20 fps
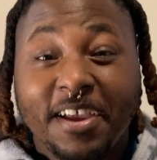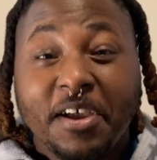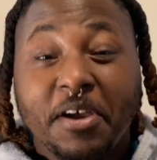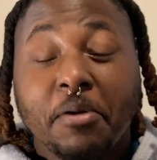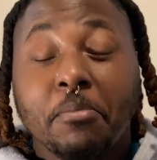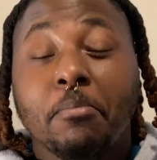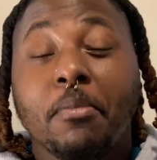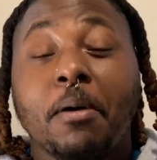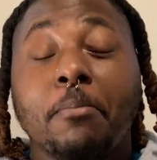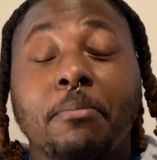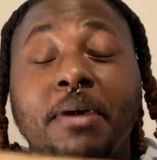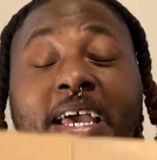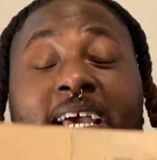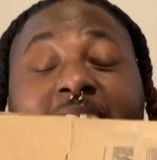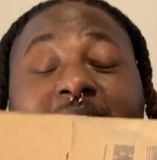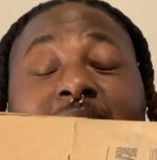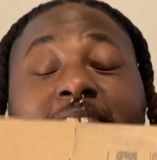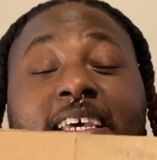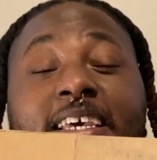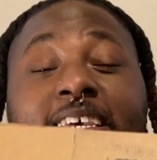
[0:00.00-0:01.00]
my man
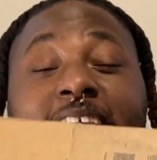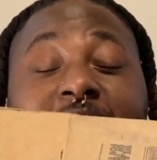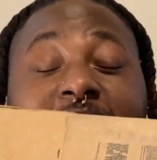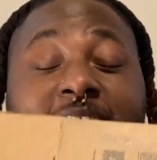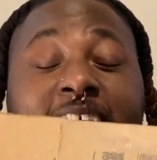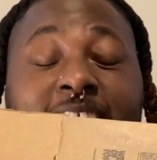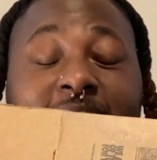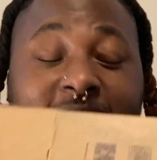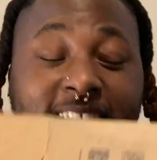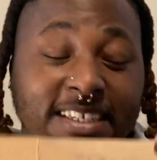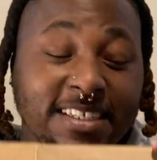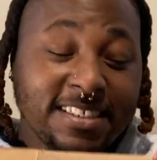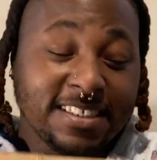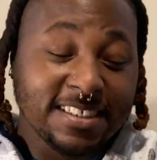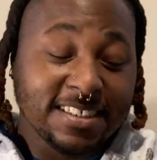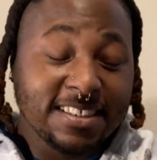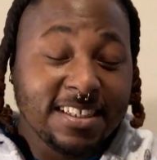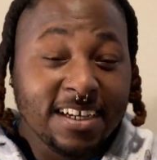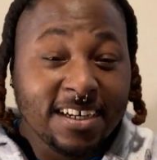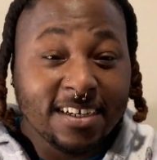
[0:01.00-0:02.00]
said he think these is
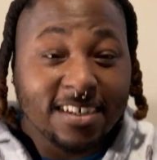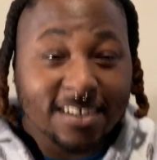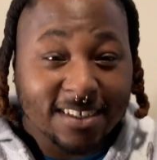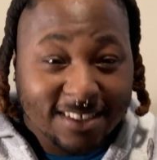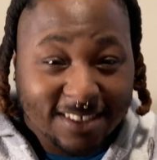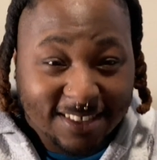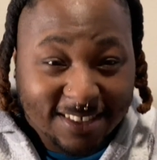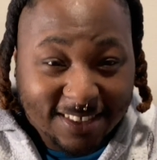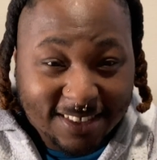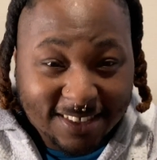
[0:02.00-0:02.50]
dunks.